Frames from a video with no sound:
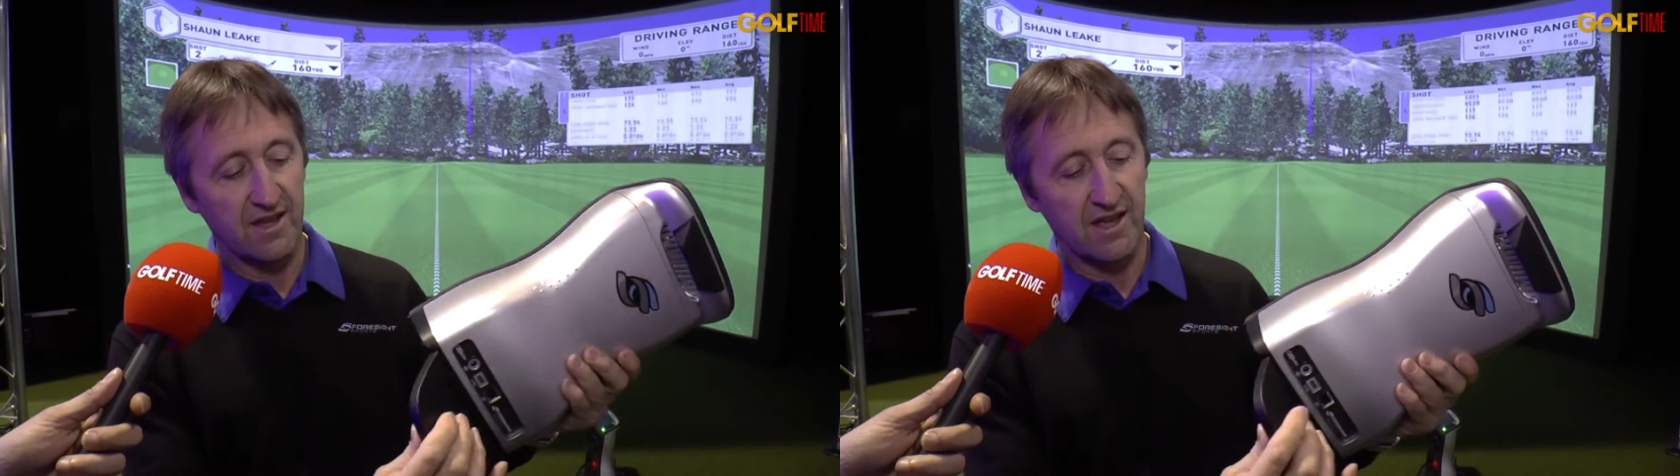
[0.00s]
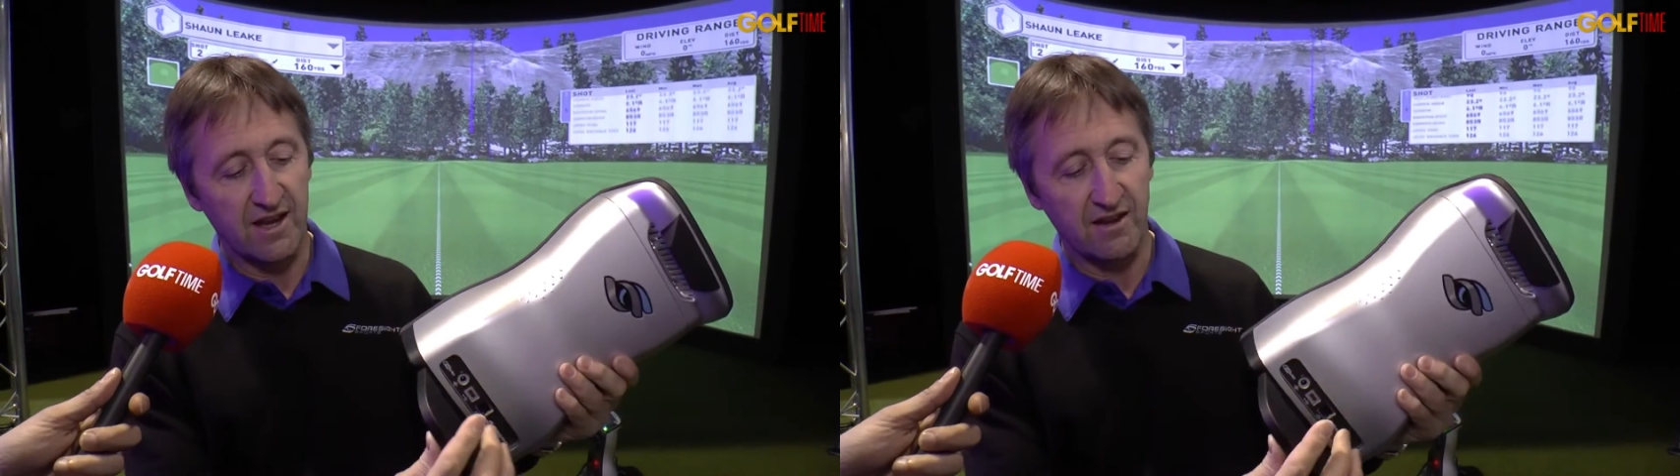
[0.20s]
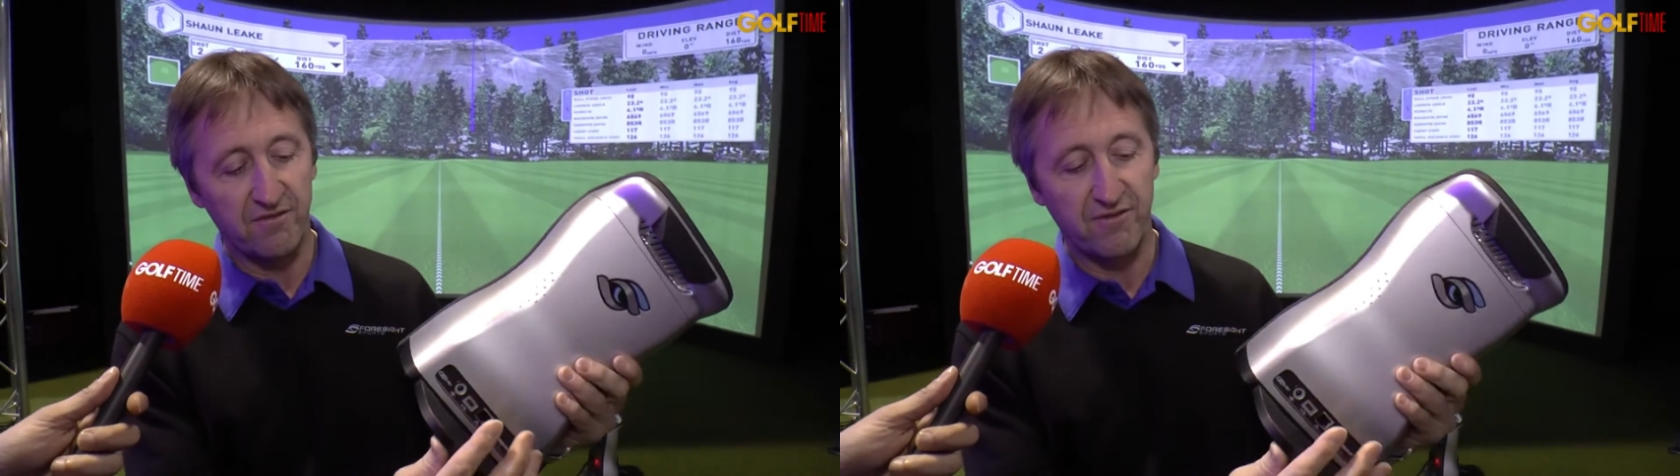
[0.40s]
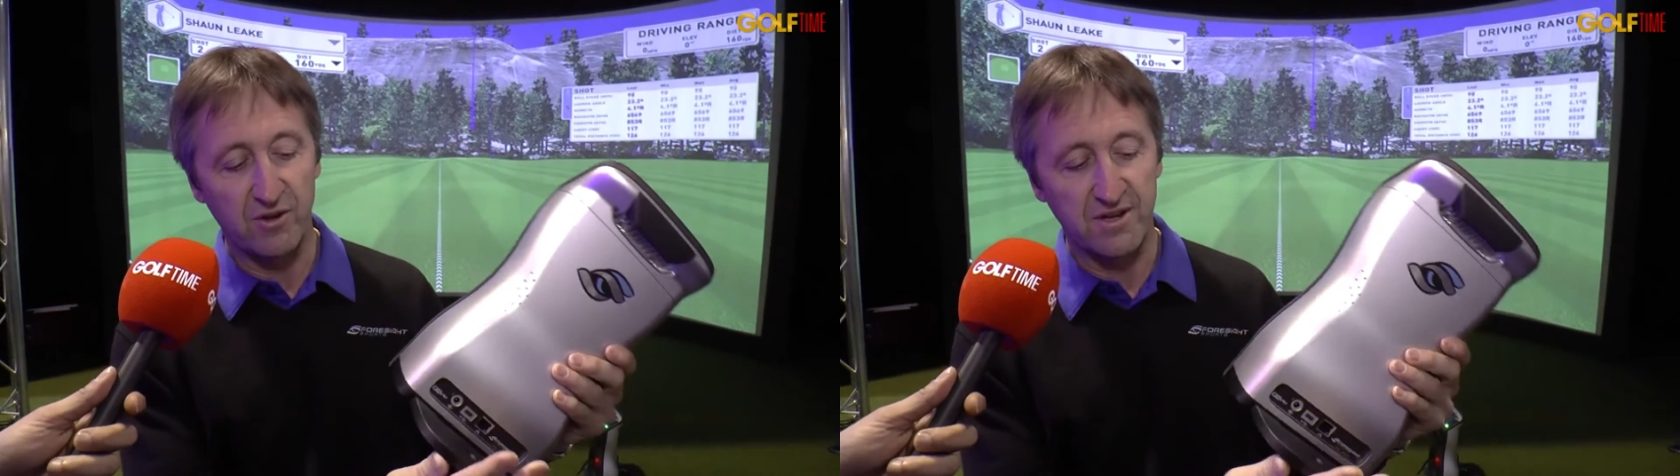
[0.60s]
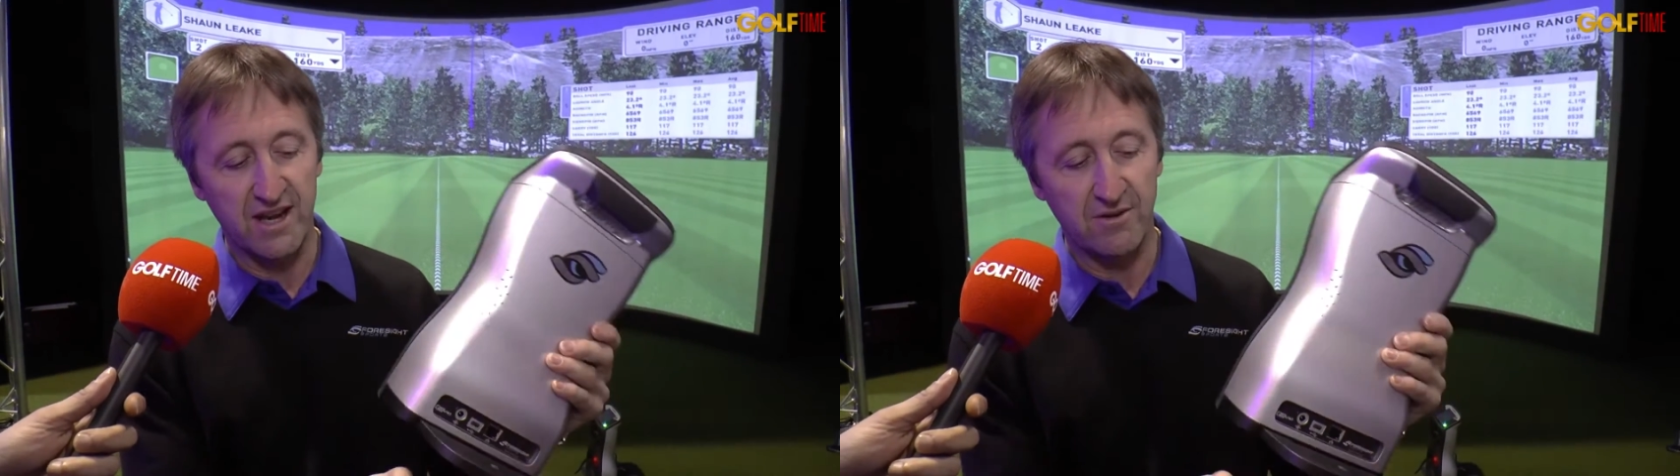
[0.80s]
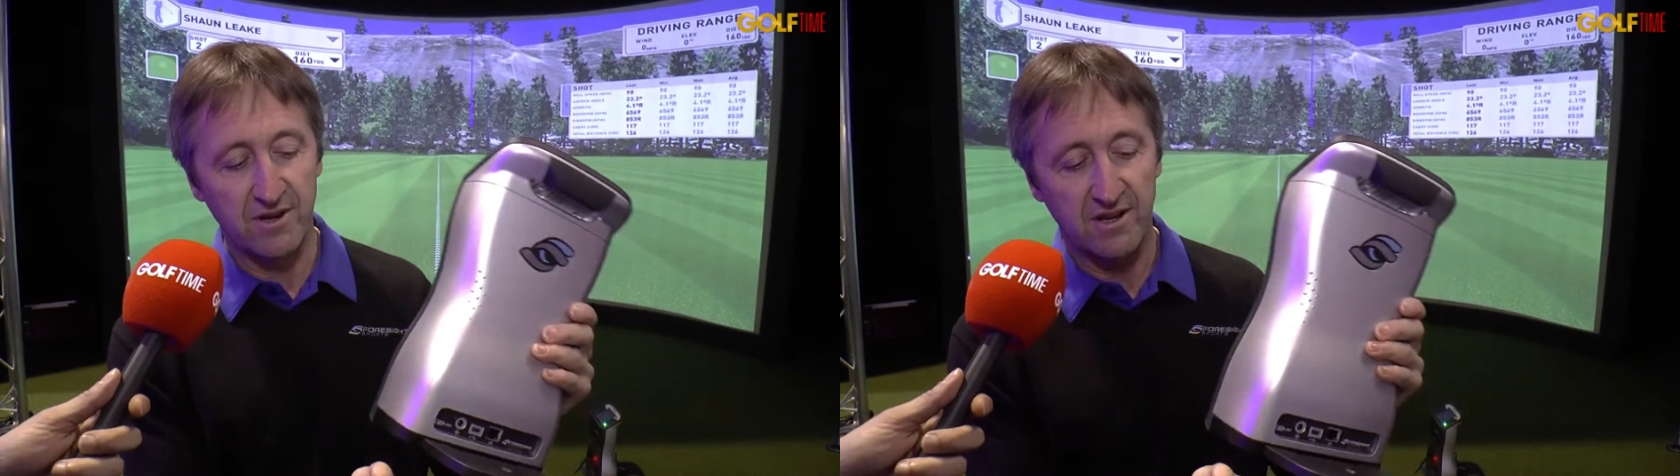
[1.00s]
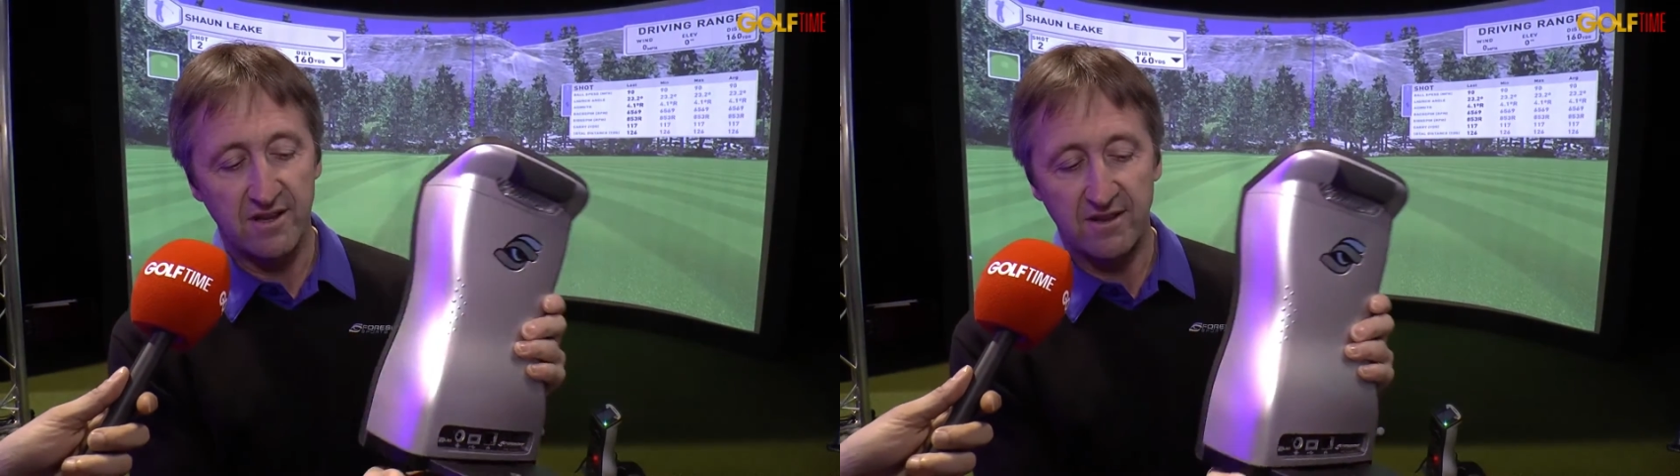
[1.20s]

a little fold-down